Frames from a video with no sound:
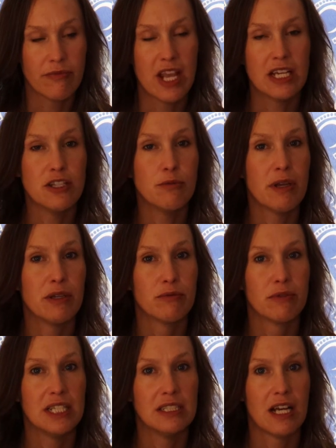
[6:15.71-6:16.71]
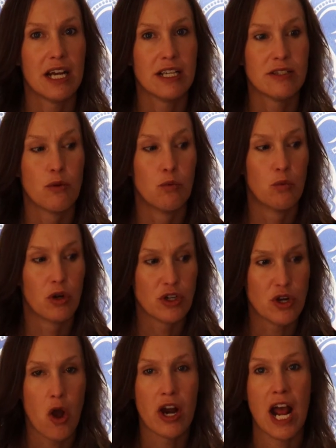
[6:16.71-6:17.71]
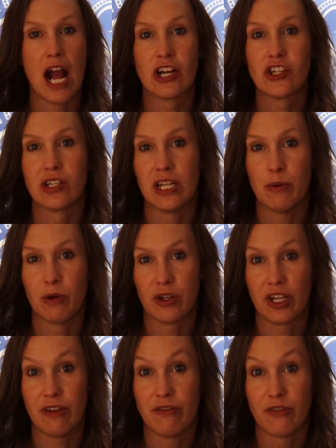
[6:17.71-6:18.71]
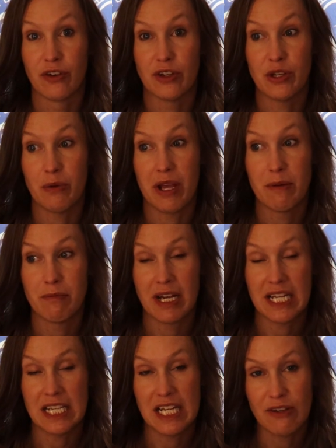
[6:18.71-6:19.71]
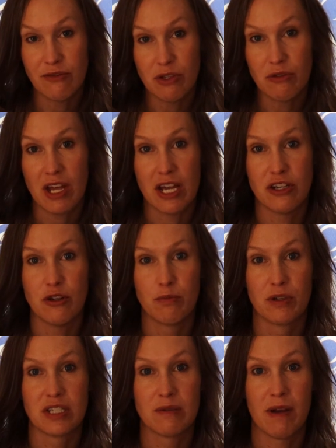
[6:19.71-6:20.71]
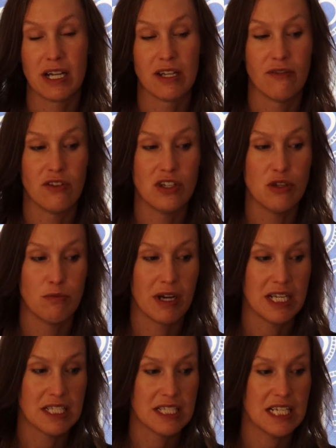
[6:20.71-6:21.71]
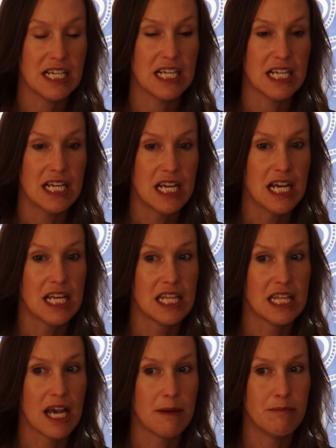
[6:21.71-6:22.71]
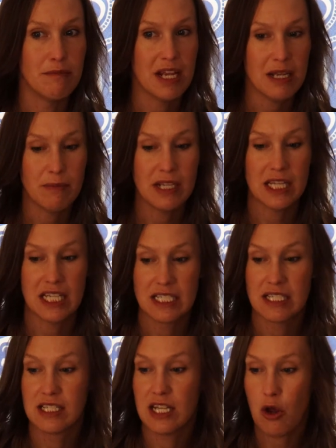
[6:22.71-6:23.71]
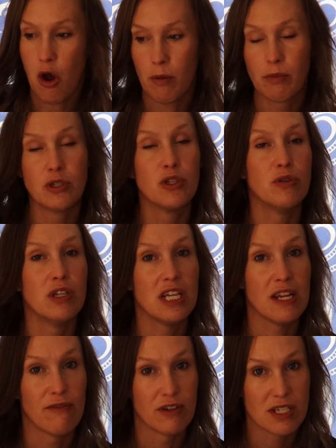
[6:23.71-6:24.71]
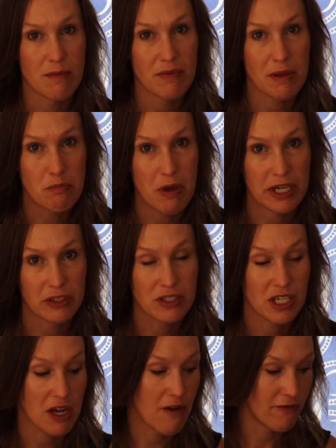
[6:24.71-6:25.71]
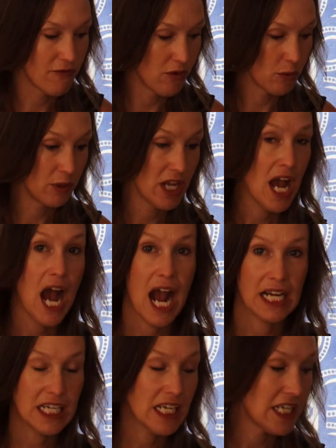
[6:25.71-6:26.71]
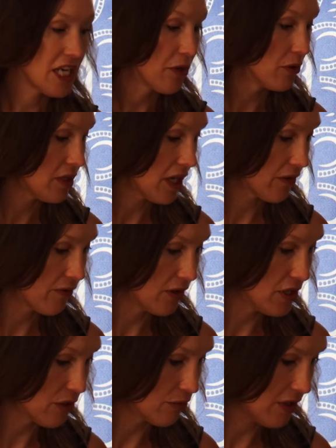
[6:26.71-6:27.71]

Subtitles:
that you may realize we're not actually working for you. It might give you that new perspective and you might see that maybe this is the opportunity for something better to come forward. I need a tarot deck for your